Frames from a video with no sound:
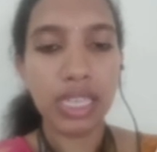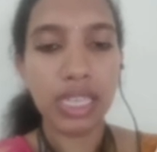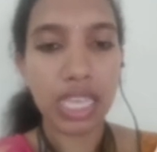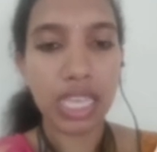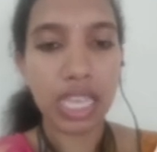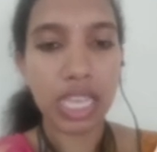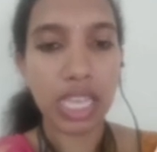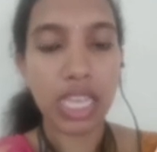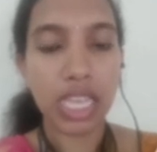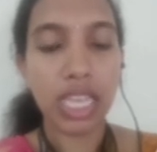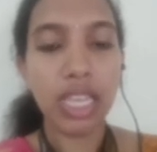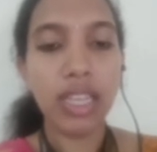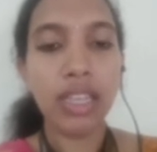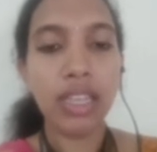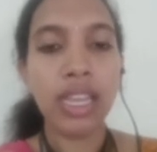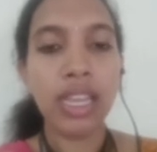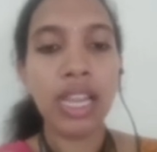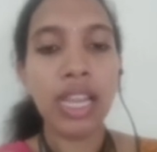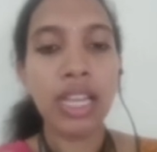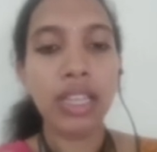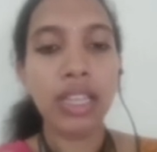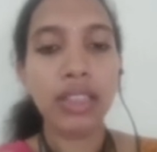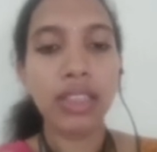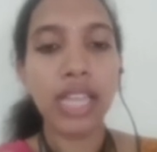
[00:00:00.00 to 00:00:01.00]
key,
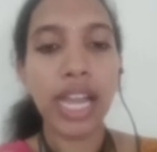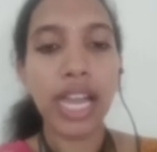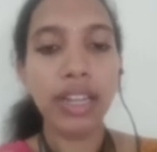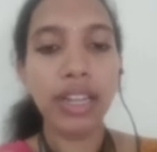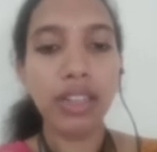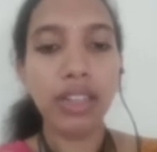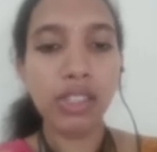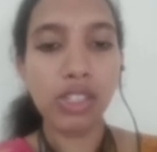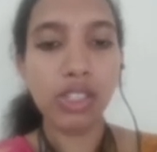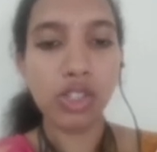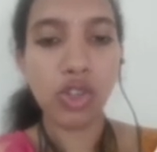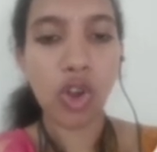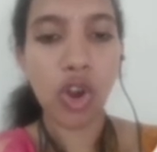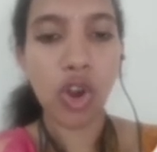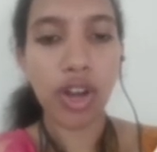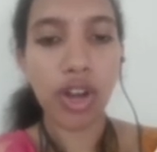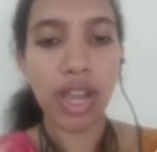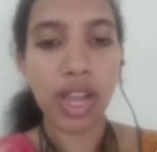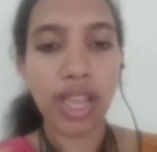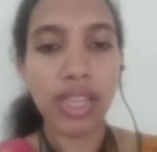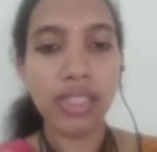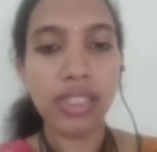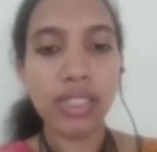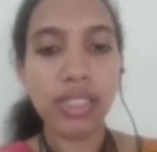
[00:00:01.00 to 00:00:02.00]
that is
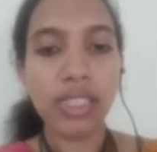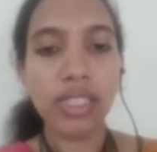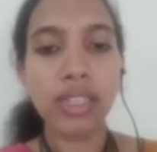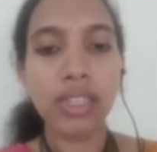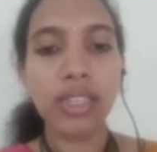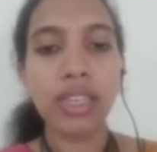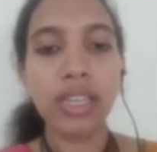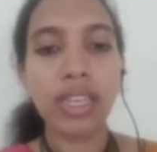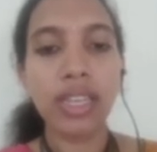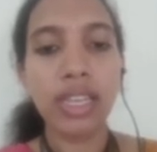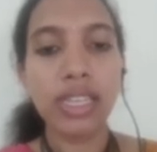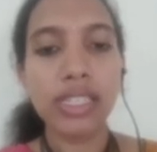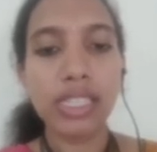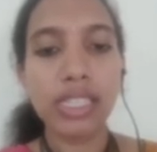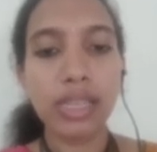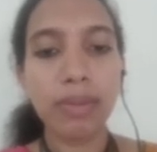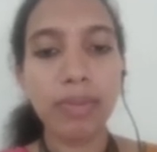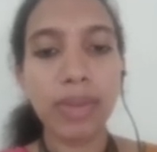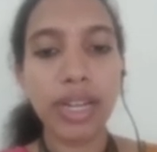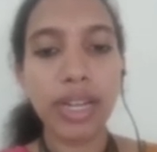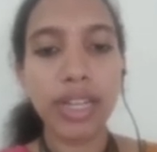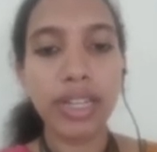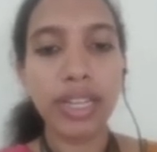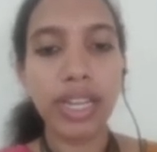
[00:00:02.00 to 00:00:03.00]
known as
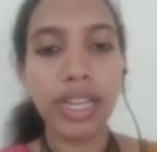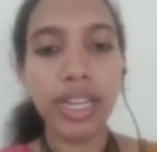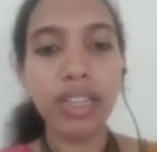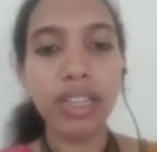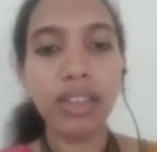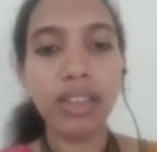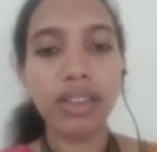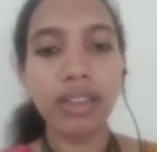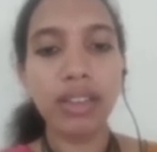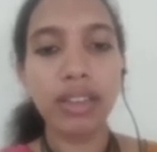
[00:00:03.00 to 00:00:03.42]
symmetric